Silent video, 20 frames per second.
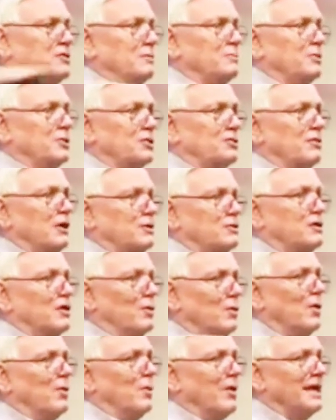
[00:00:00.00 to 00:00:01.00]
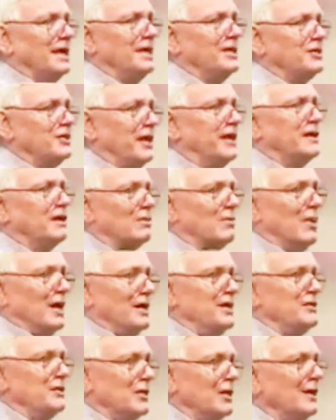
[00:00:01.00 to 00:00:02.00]
superstructure were what he said it
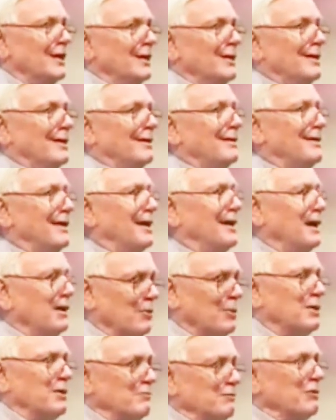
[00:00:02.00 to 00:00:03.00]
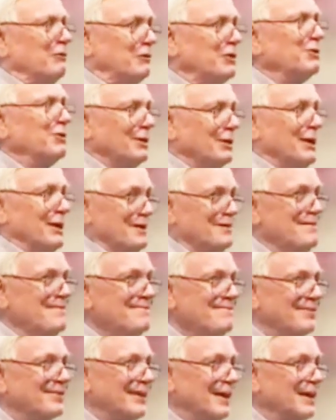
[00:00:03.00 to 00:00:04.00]
was, then he would have refuted it,
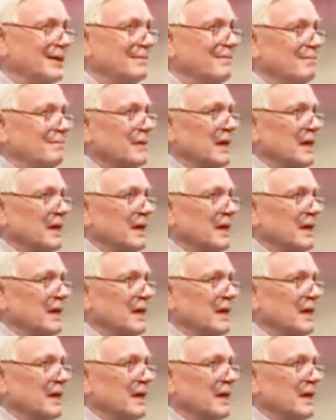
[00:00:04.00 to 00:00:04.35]
right?